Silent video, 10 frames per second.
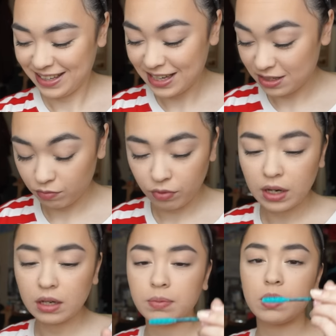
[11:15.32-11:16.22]
It's a
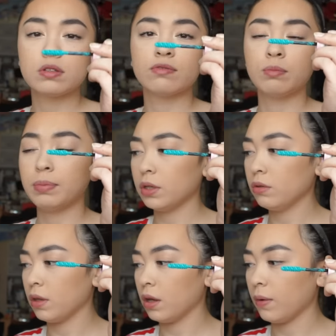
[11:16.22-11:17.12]
really beautiful
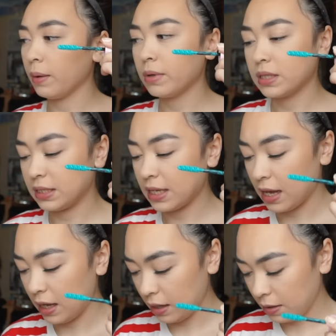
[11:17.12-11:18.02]
blue though, I must
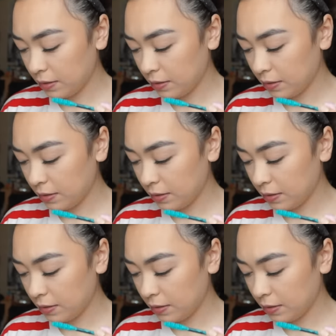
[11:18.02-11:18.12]
say.